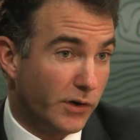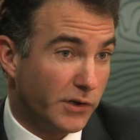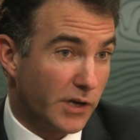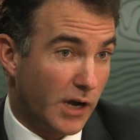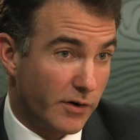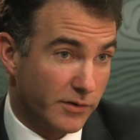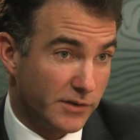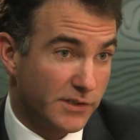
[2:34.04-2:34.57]

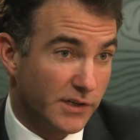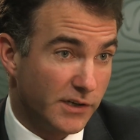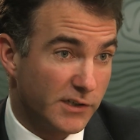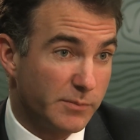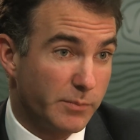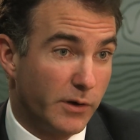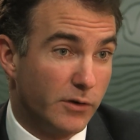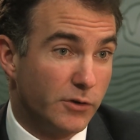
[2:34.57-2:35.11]
currency
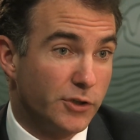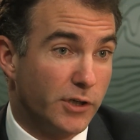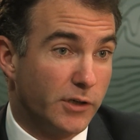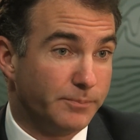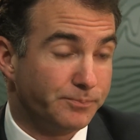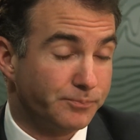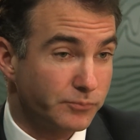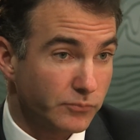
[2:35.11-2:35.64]

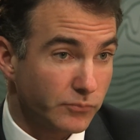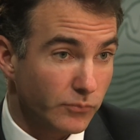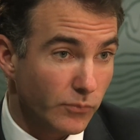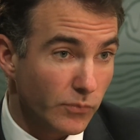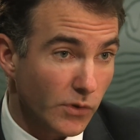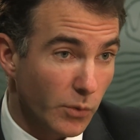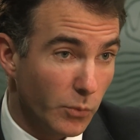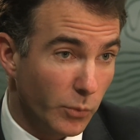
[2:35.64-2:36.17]
exposure,
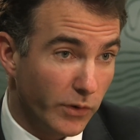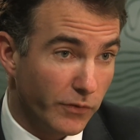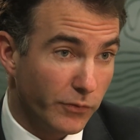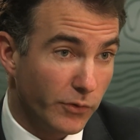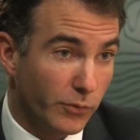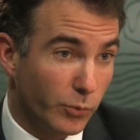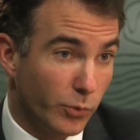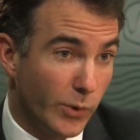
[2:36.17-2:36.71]

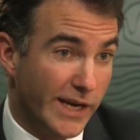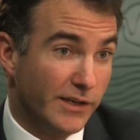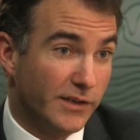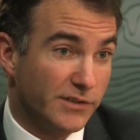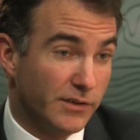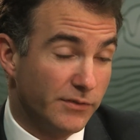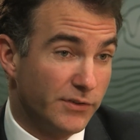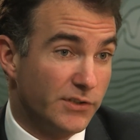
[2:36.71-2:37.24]
the
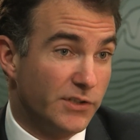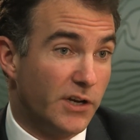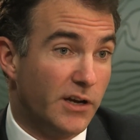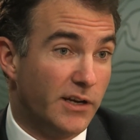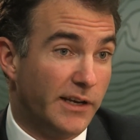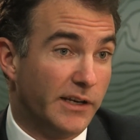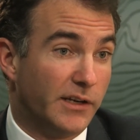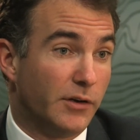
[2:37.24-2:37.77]
weakness of
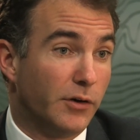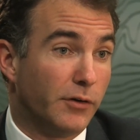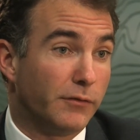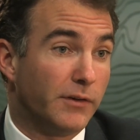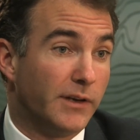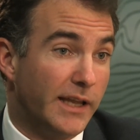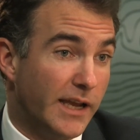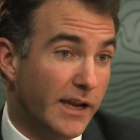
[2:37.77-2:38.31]
sterling of
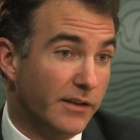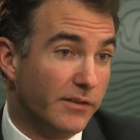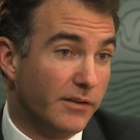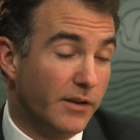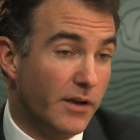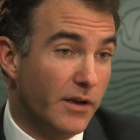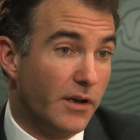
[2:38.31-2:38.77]
late